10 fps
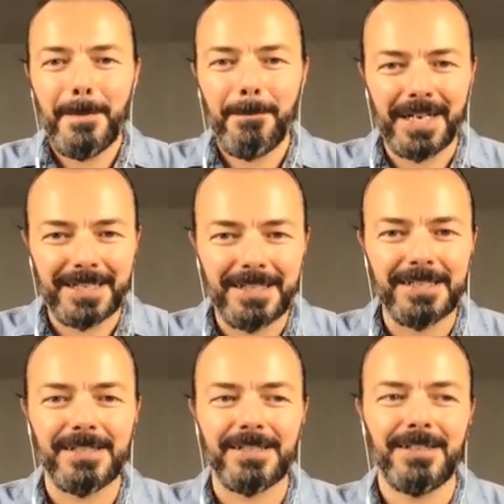but it
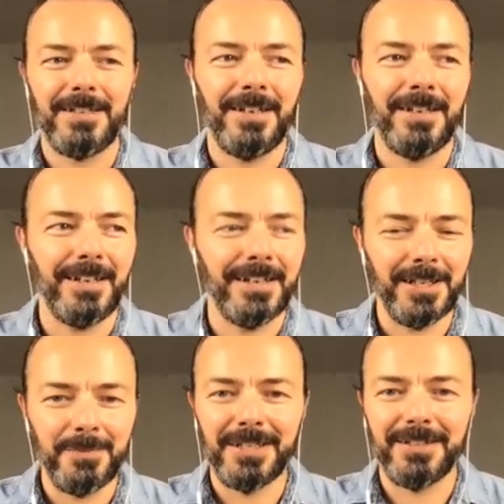is a
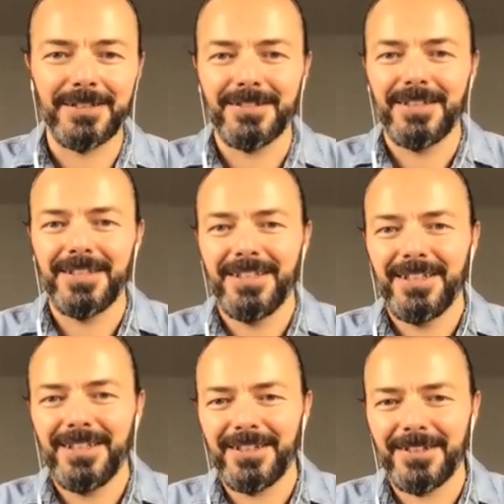little bit
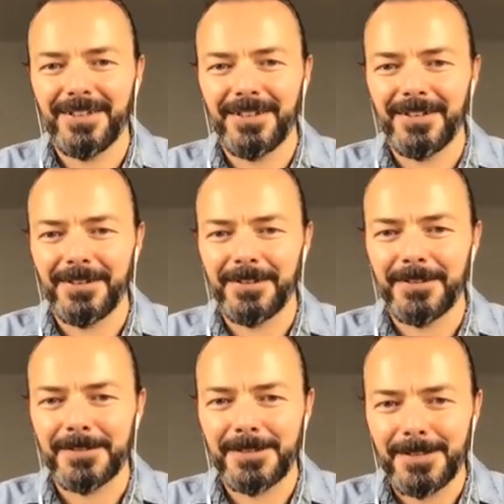uh,
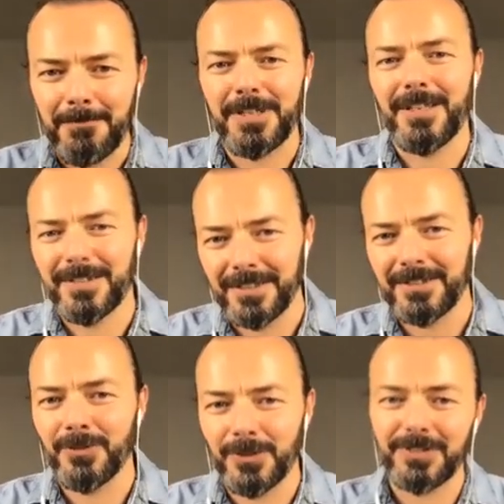uh, stumpy and, and
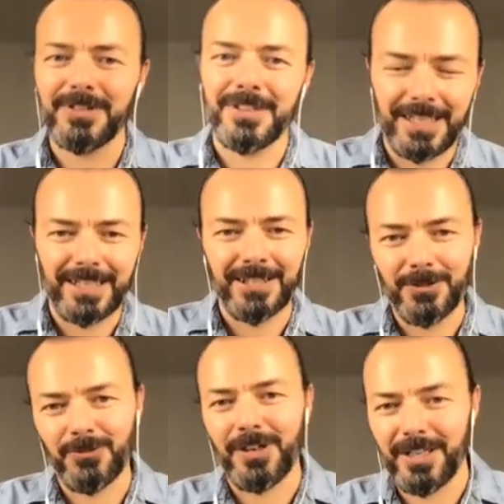you're not getting
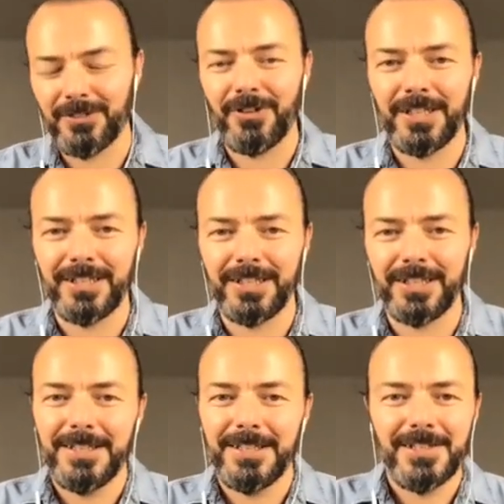into handwriting
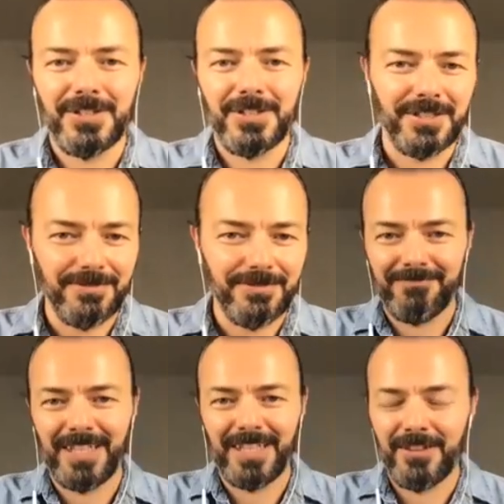just
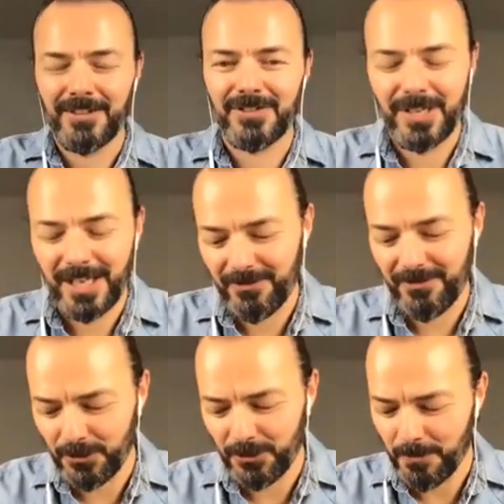like this you have
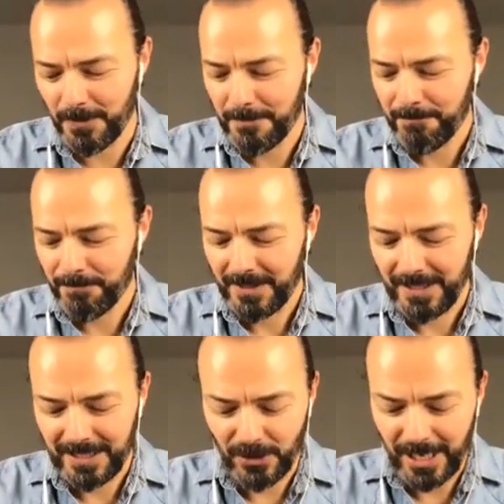to
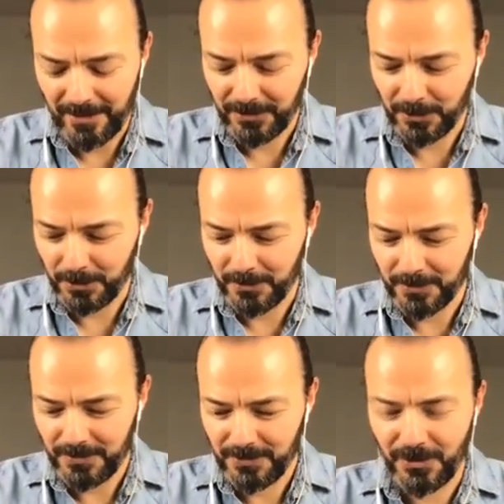yeah, you have to
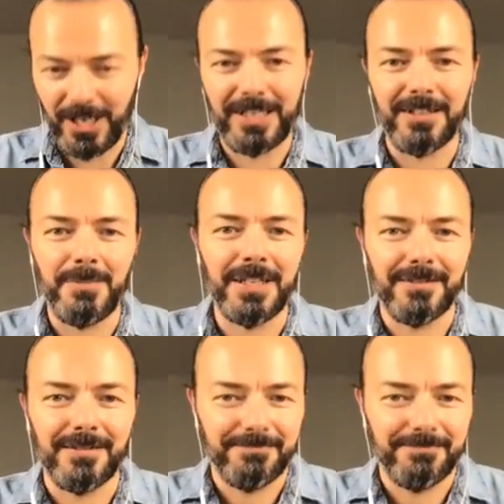train it a bit